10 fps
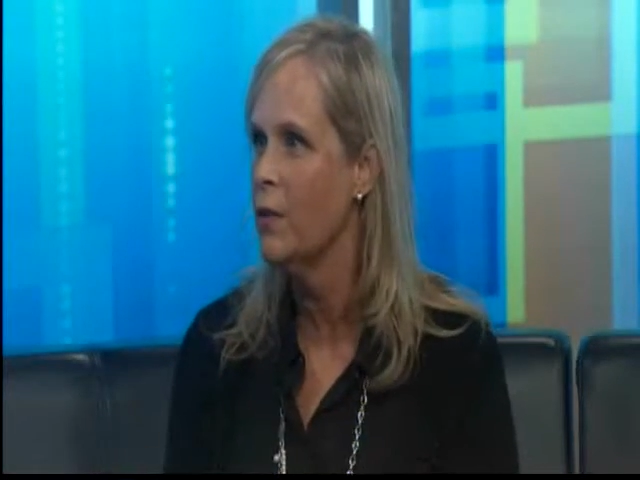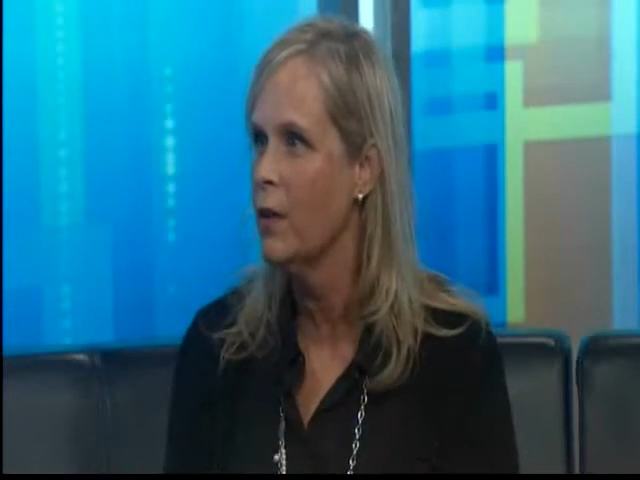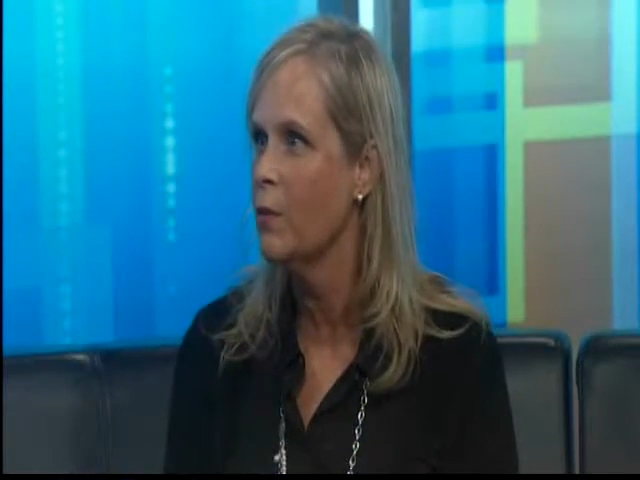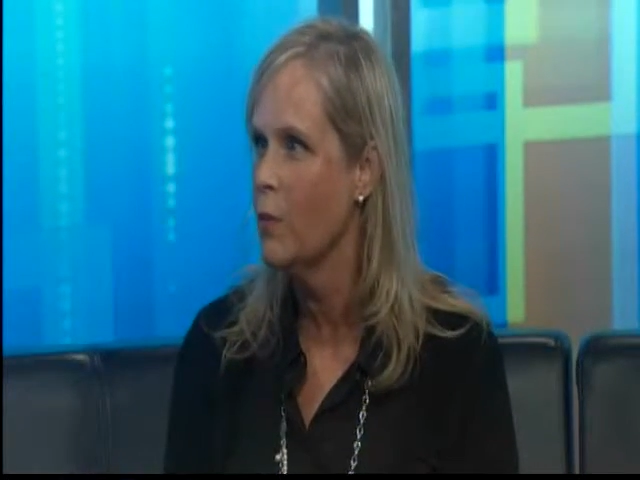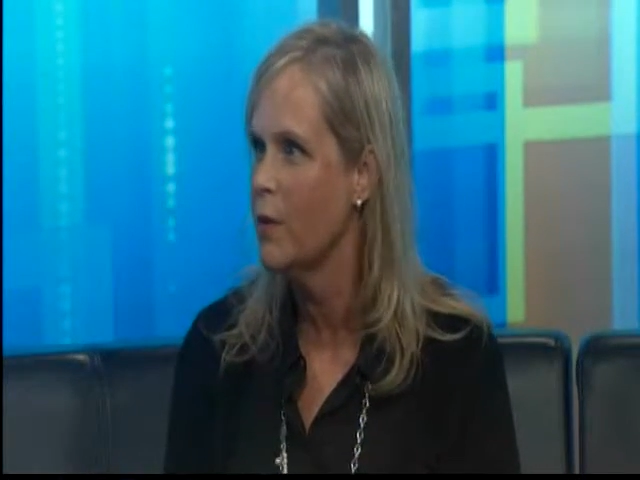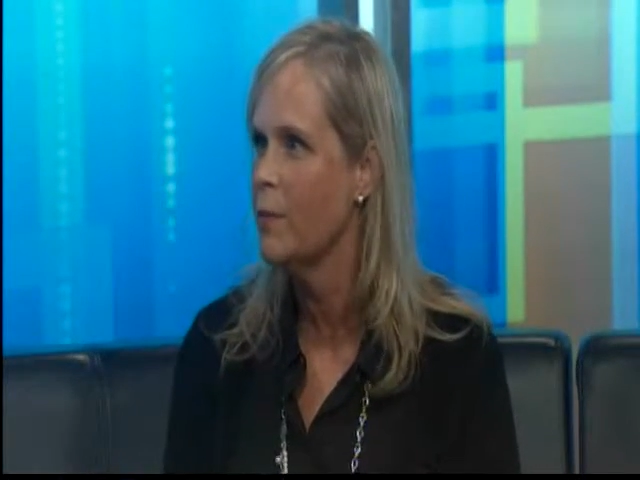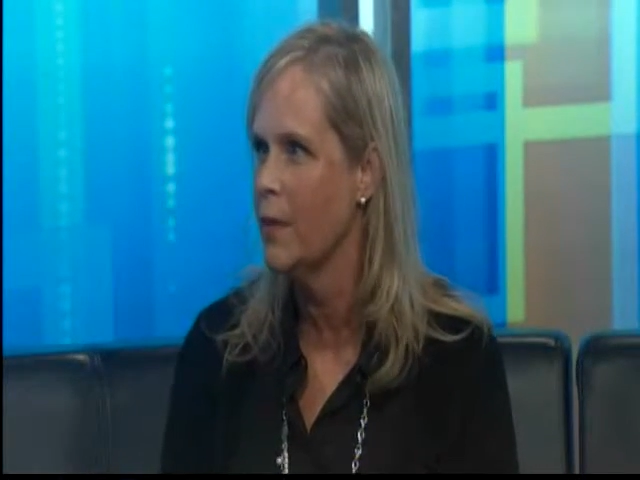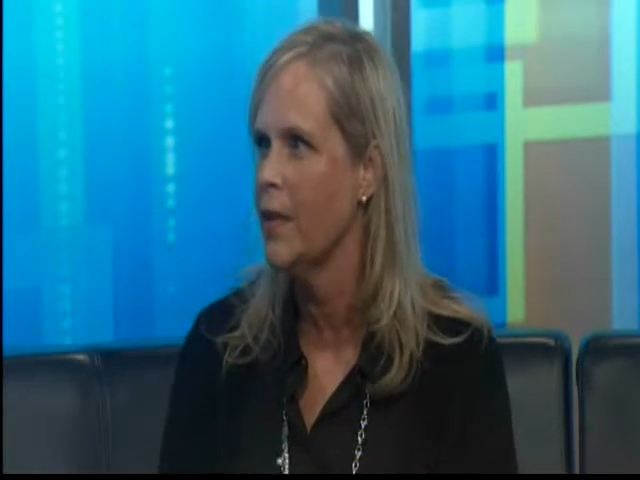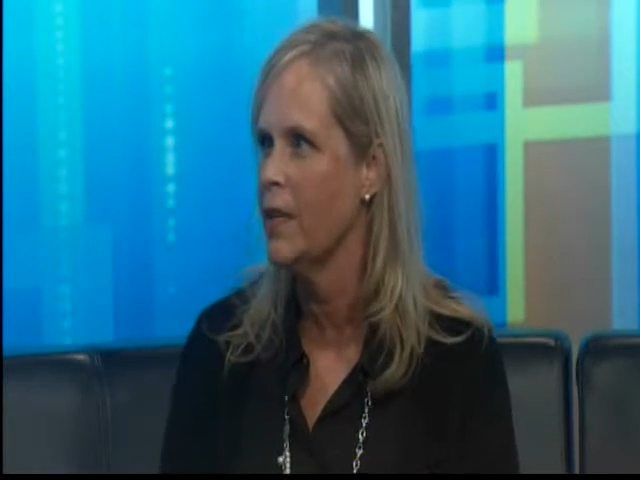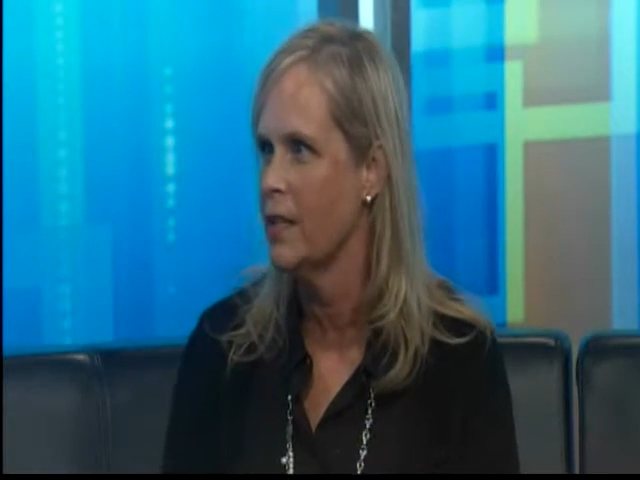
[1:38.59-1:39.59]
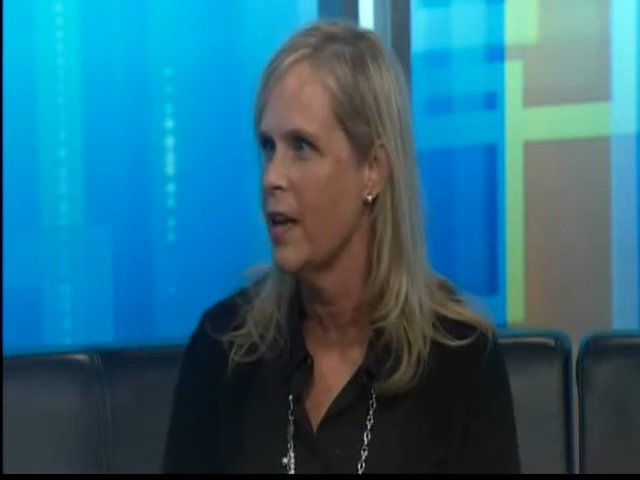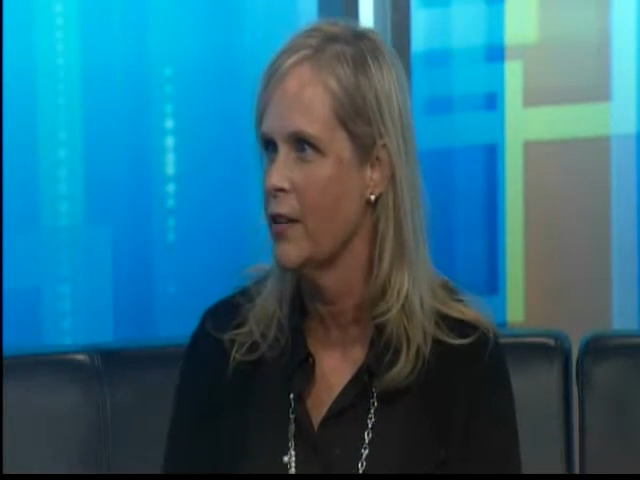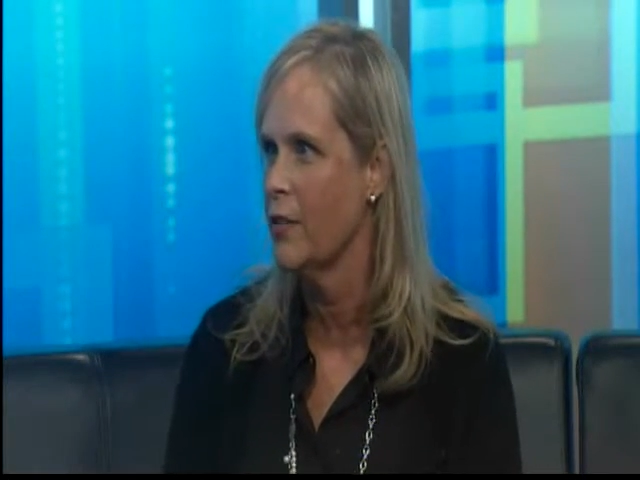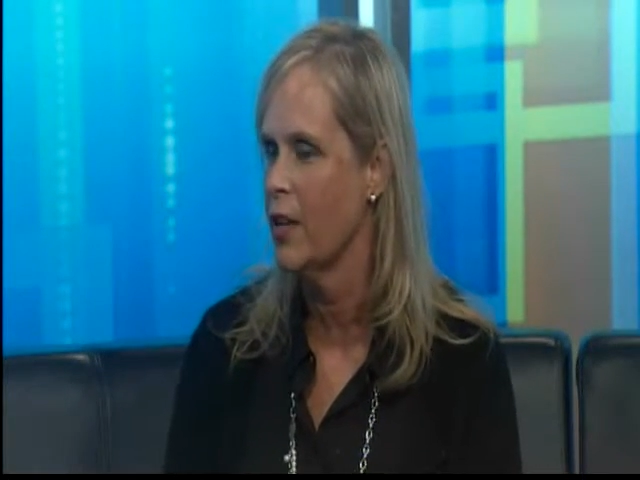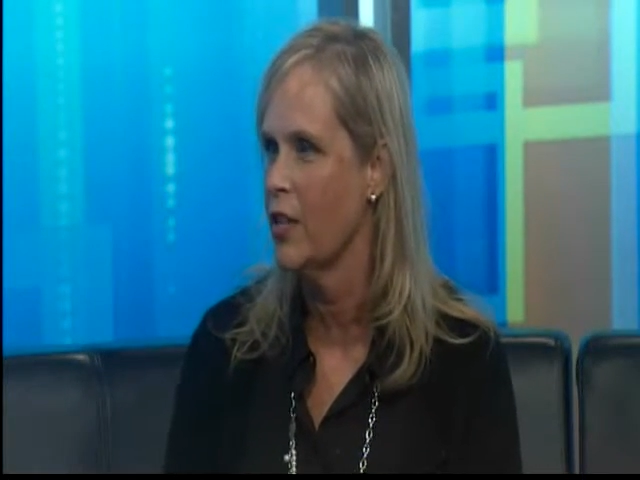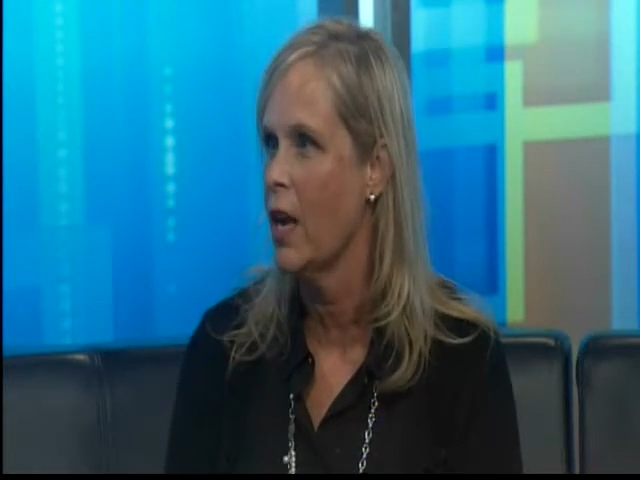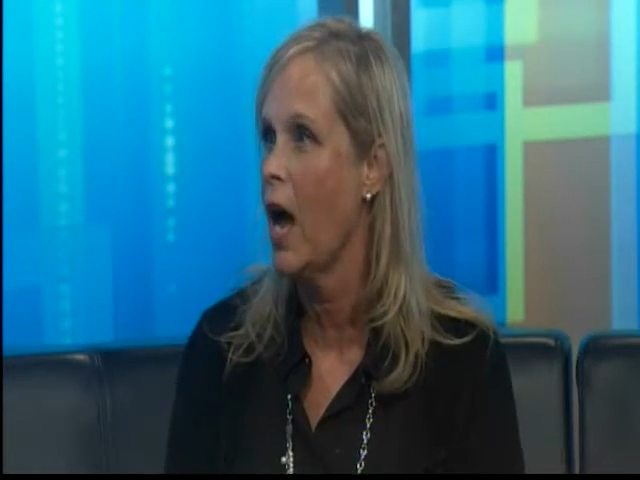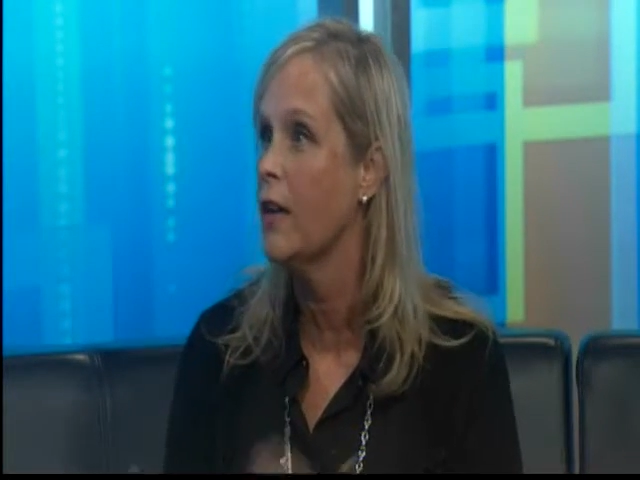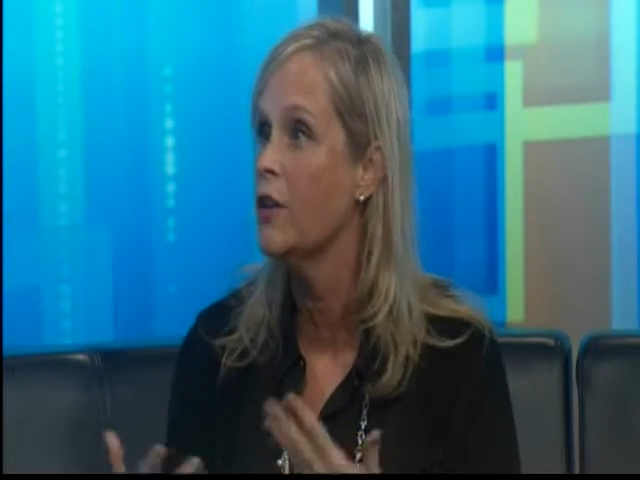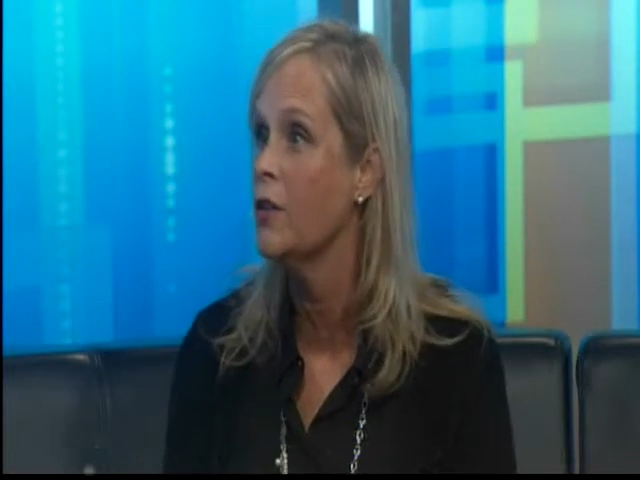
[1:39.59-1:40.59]
it wouldn't be an exaggeration.
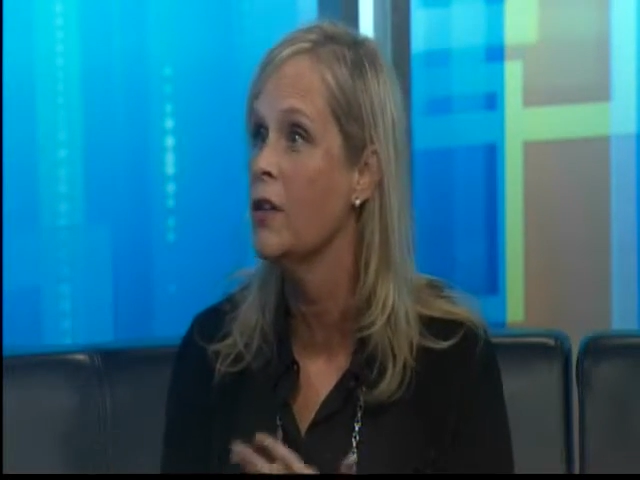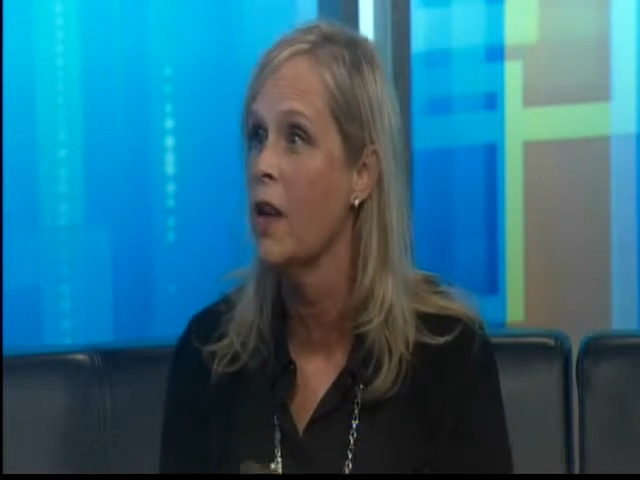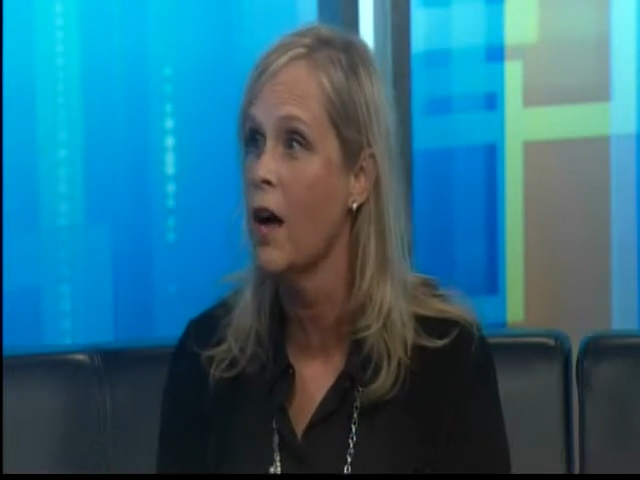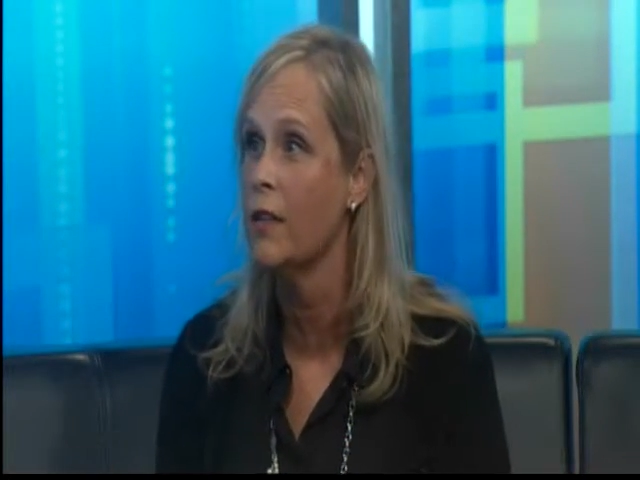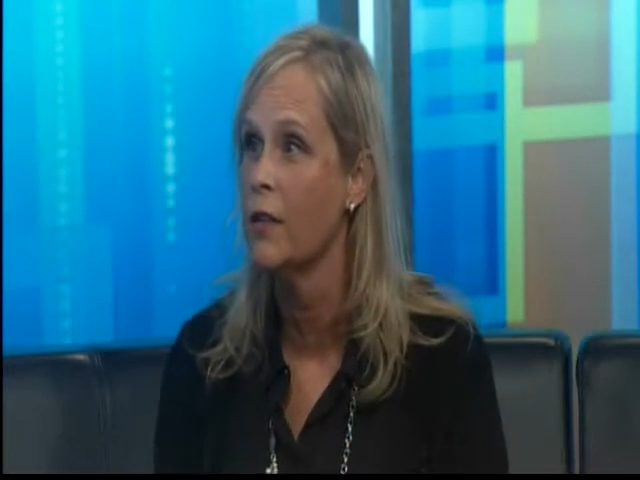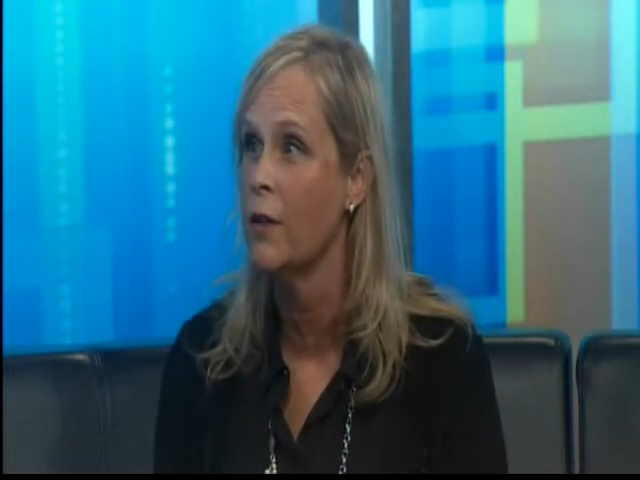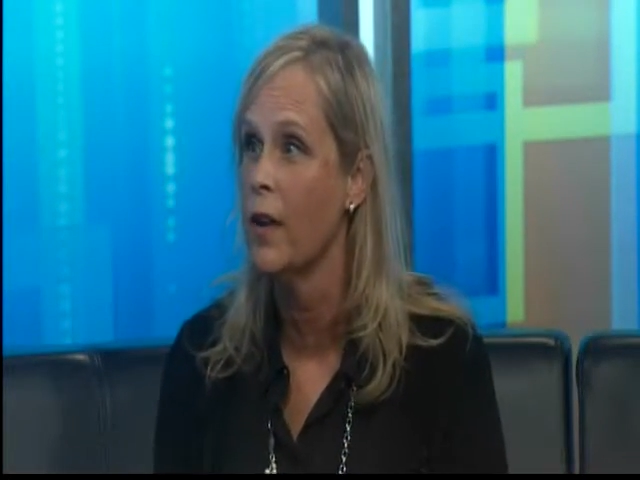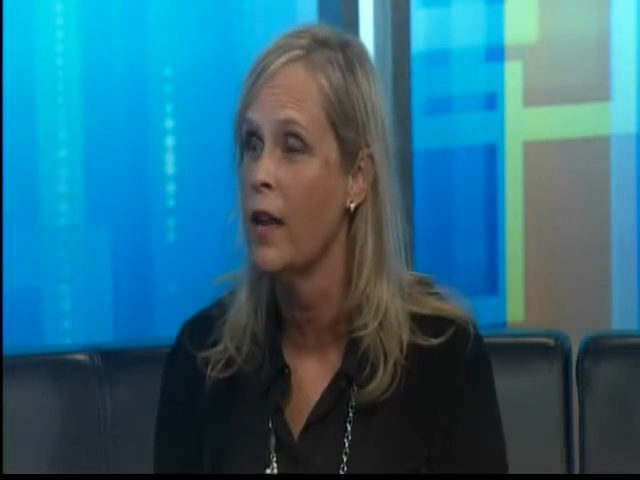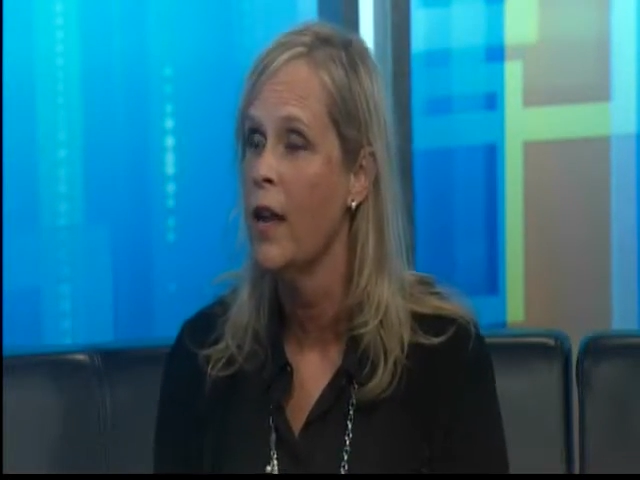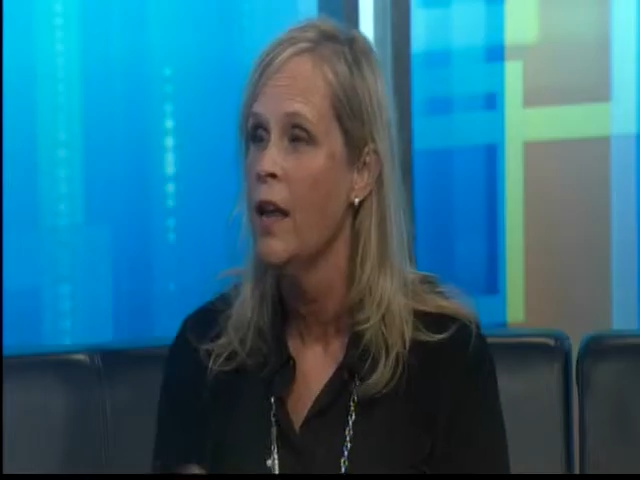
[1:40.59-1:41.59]
I couldn't not do it.